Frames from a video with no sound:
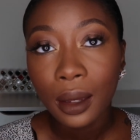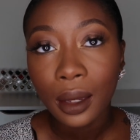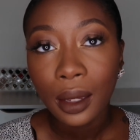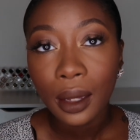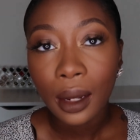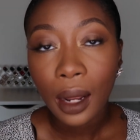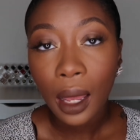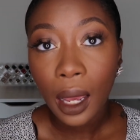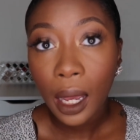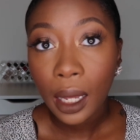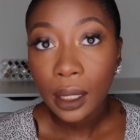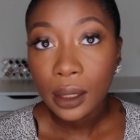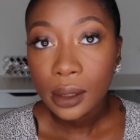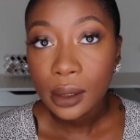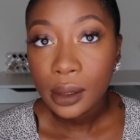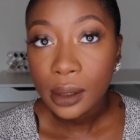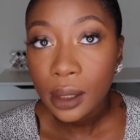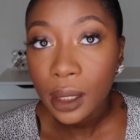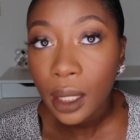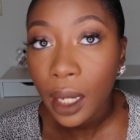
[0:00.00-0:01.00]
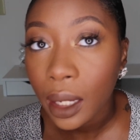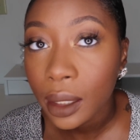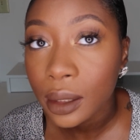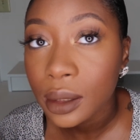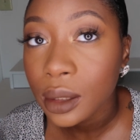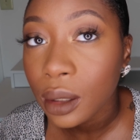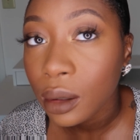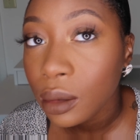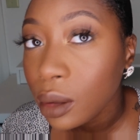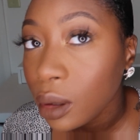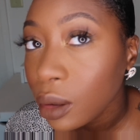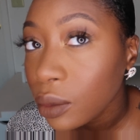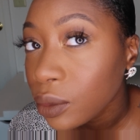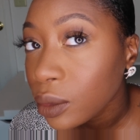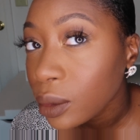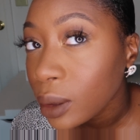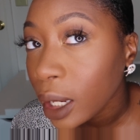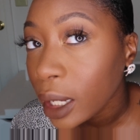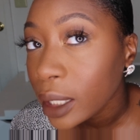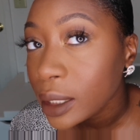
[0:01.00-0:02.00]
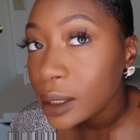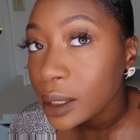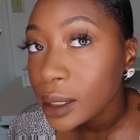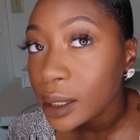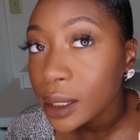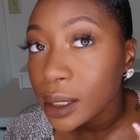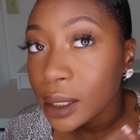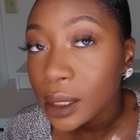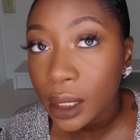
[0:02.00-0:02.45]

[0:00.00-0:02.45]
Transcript: And honestly, I don't know if you guys can